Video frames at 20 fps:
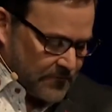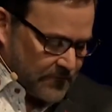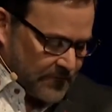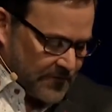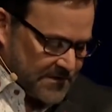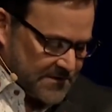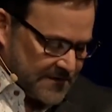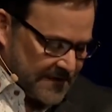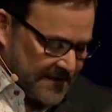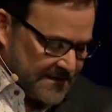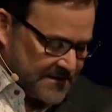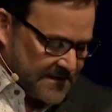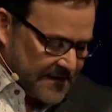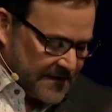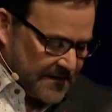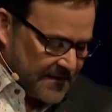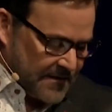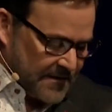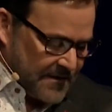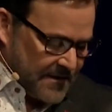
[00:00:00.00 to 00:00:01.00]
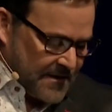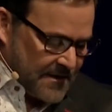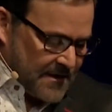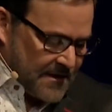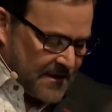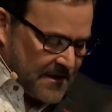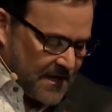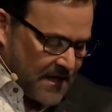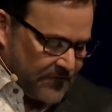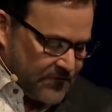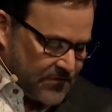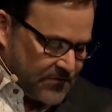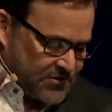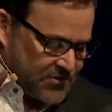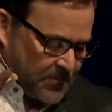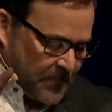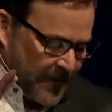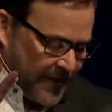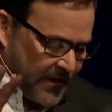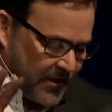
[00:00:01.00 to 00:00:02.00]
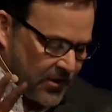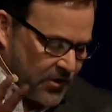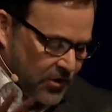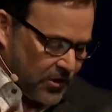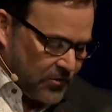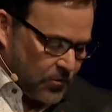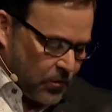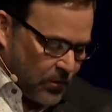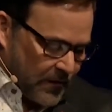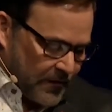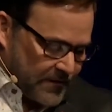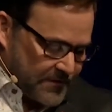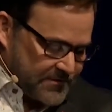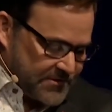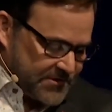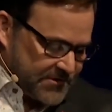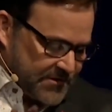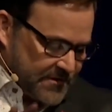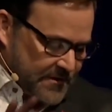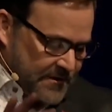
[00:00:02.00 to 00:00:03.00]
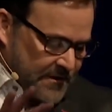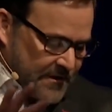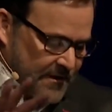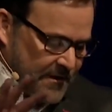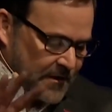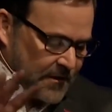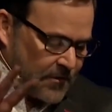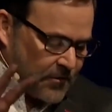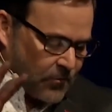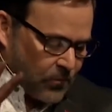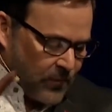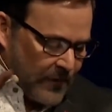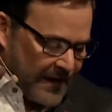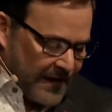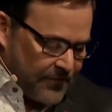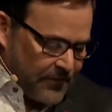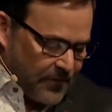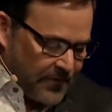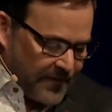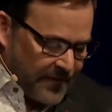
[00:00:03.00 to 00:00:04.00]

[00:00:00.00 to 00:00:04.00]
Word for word: Verse 19. If you speak good words rather